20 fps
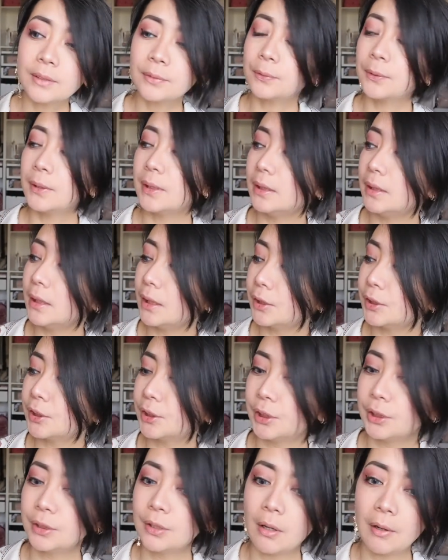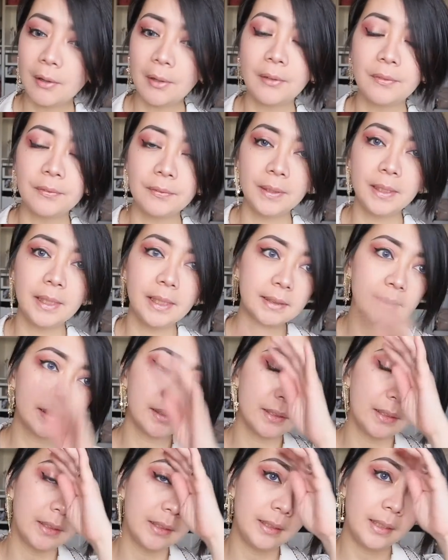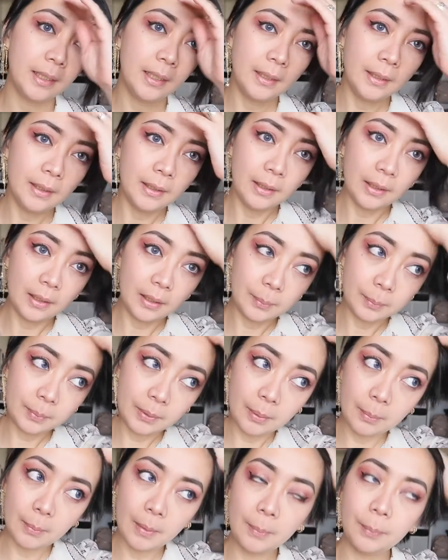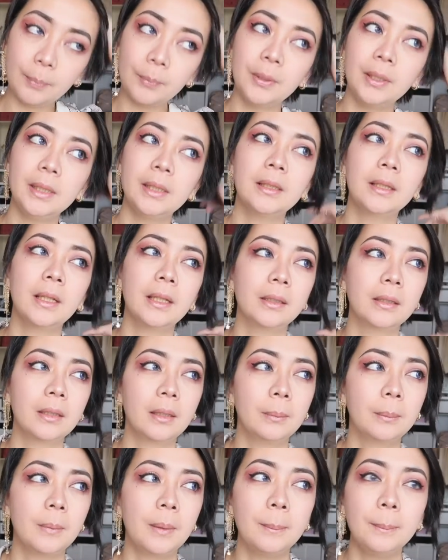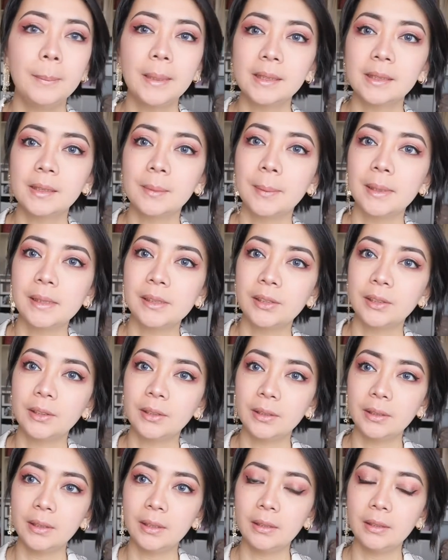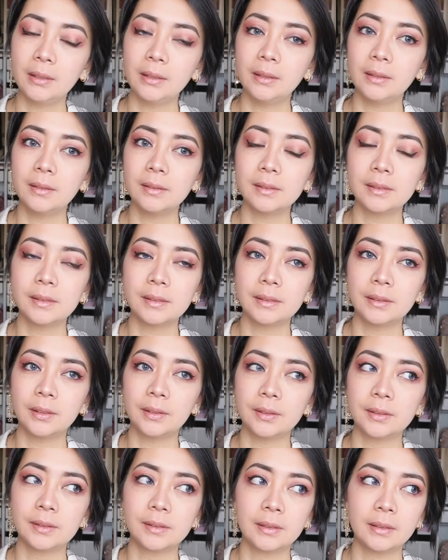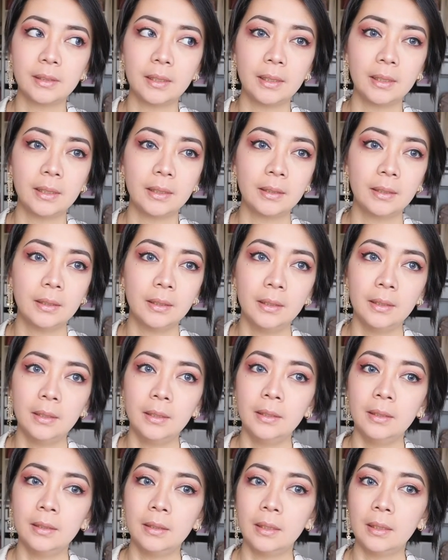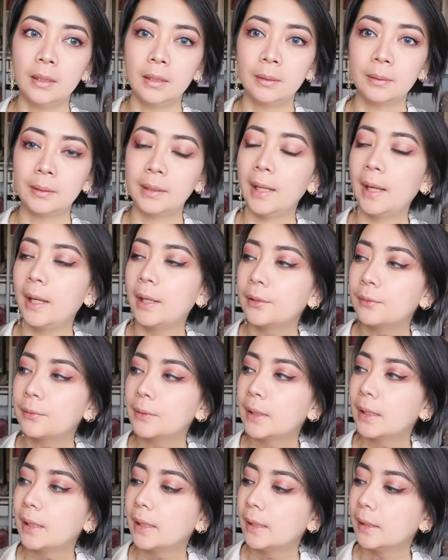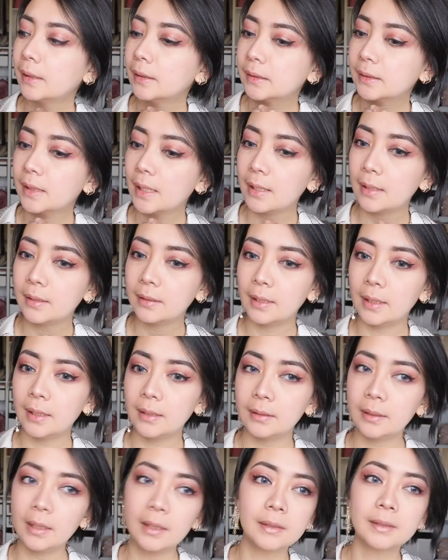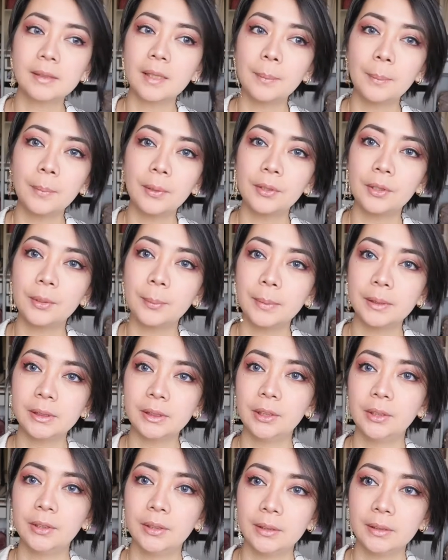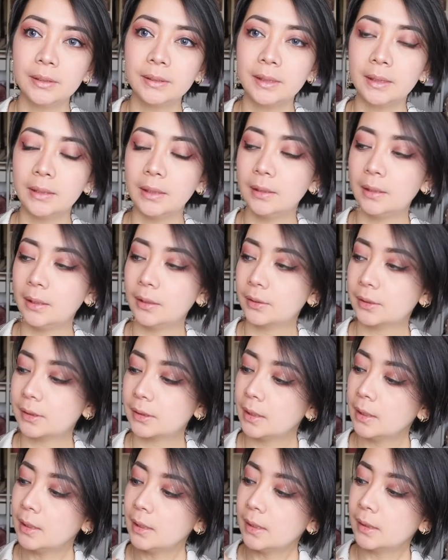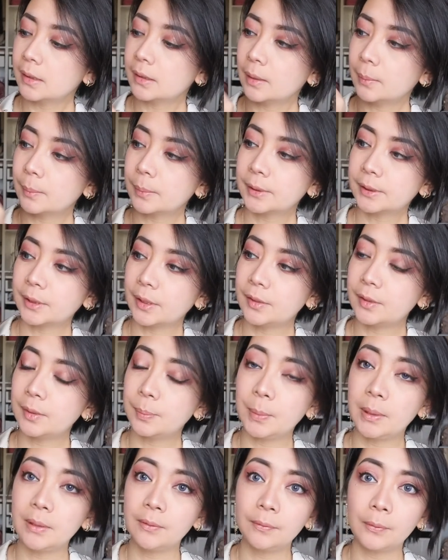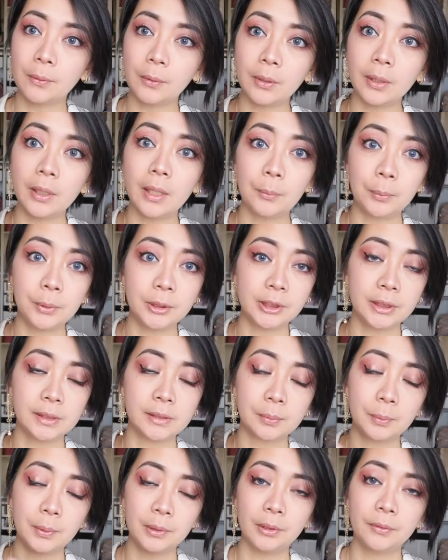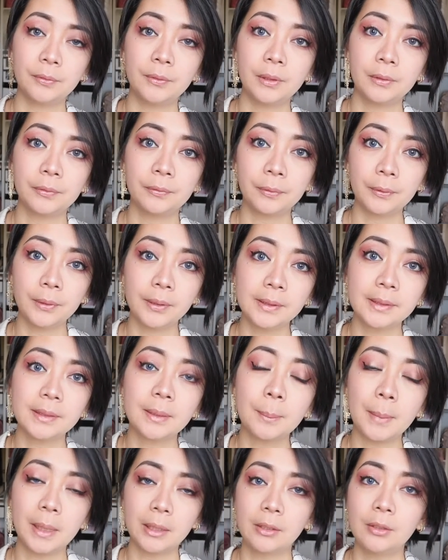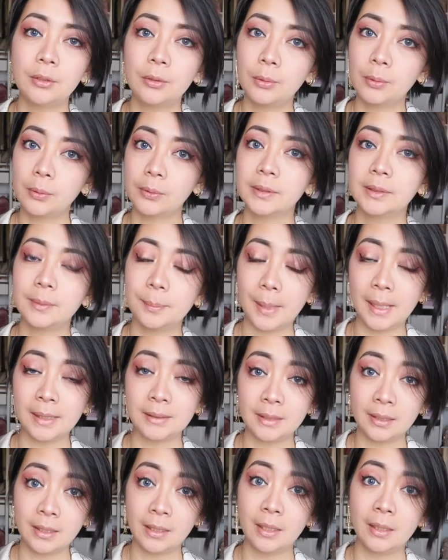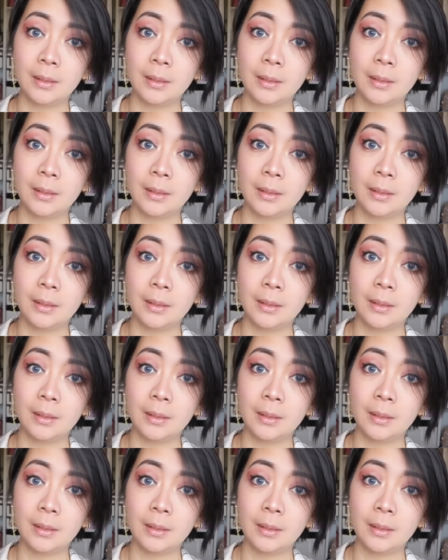of rendition of it. They come up with like mixed materials. There's like canvas, and then yeah, some other materials, and then there's some studs before, which is one of the first Michaelkors bags that I